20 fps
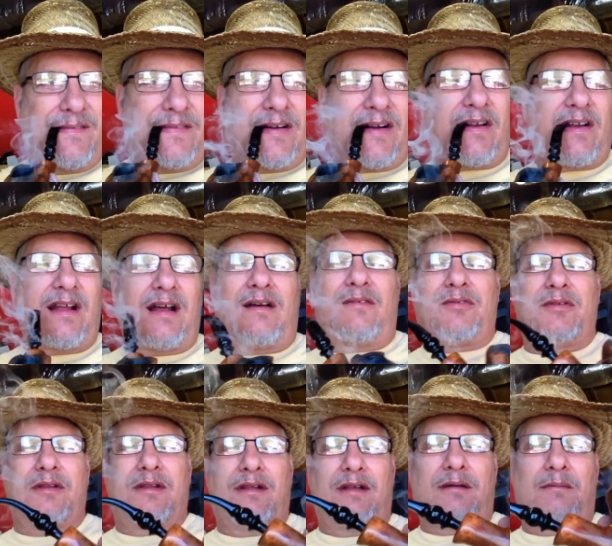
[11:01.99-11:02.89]
First off, a
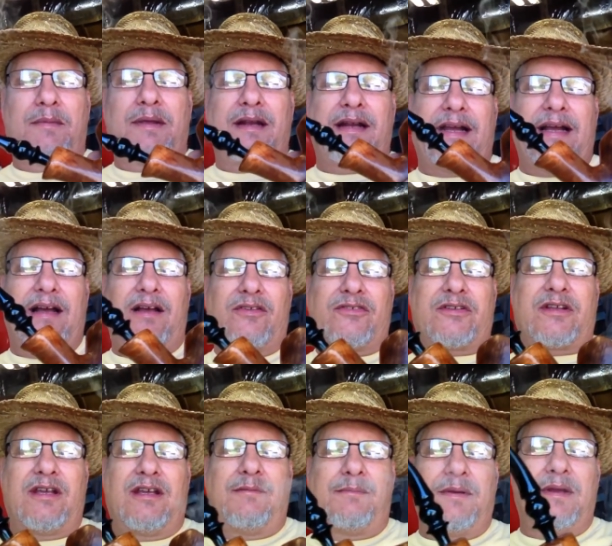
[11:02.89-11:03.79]
little bit of
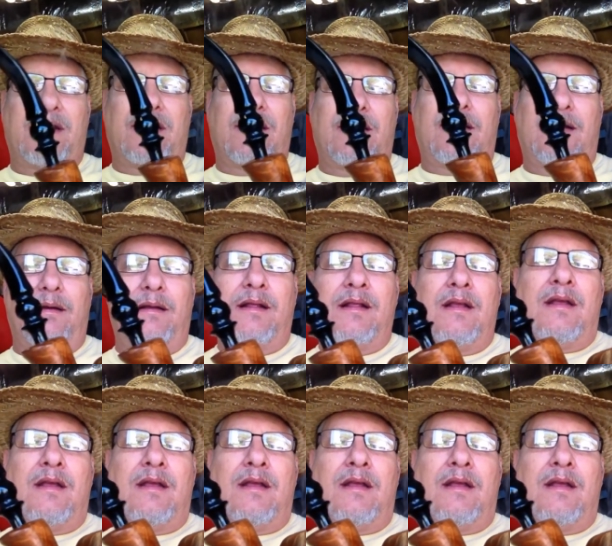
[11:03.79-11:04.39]
housekeeping.